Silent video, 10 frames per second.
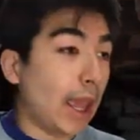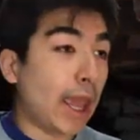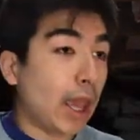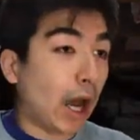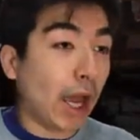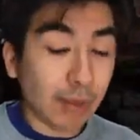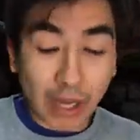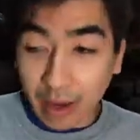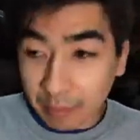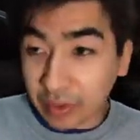Hey, I'm
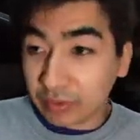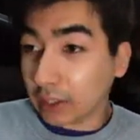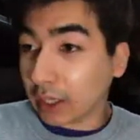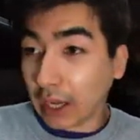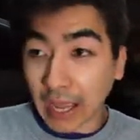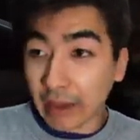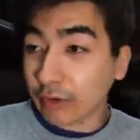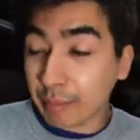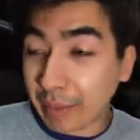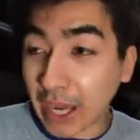an empath. Like I
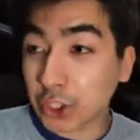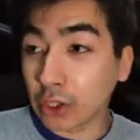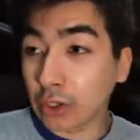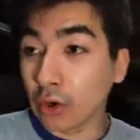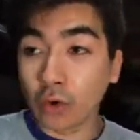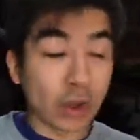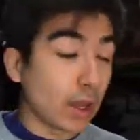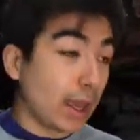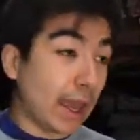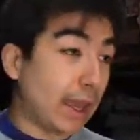have compassion, you know.
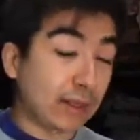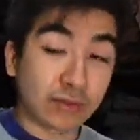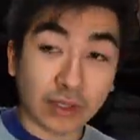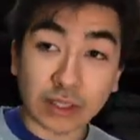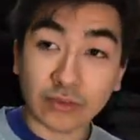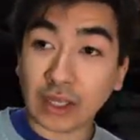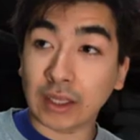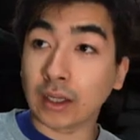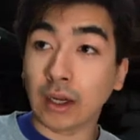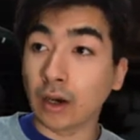Hey, it sucks
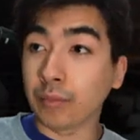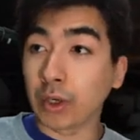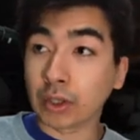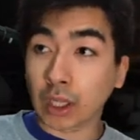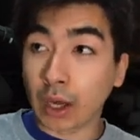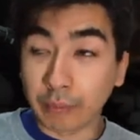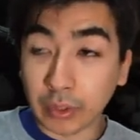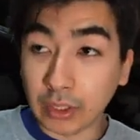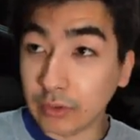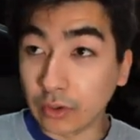that the
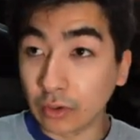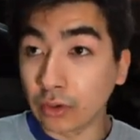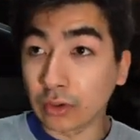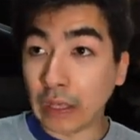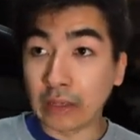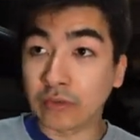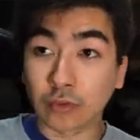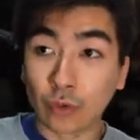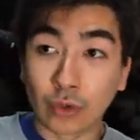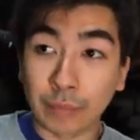company it's
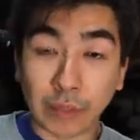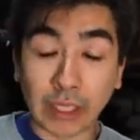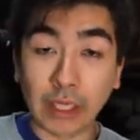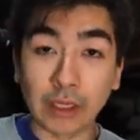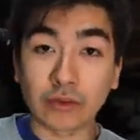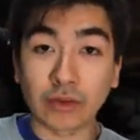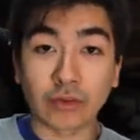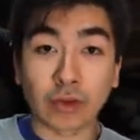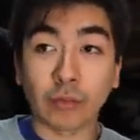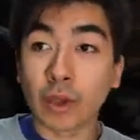screwed up the heating
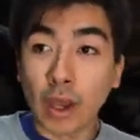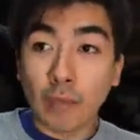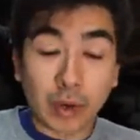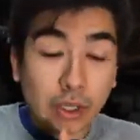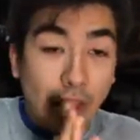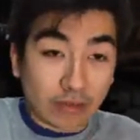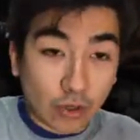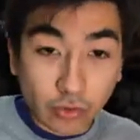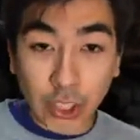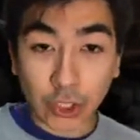system, but it's
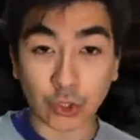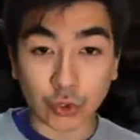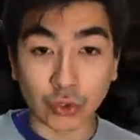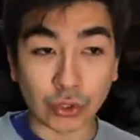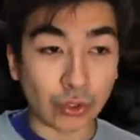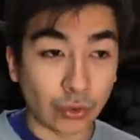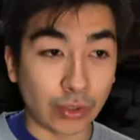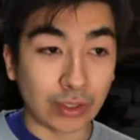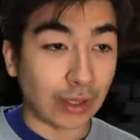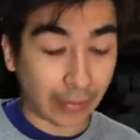out of control, you
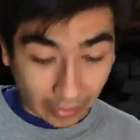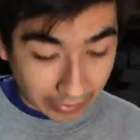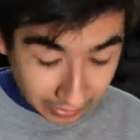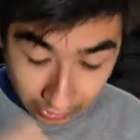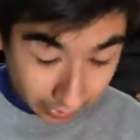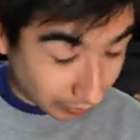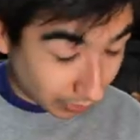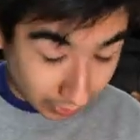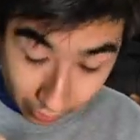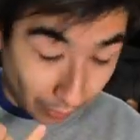know. And I tell them
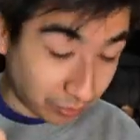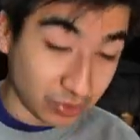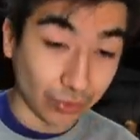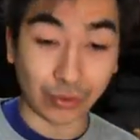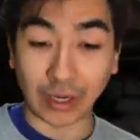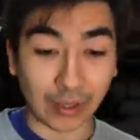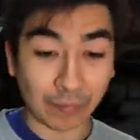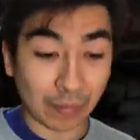like, "Yo, I'm sorry.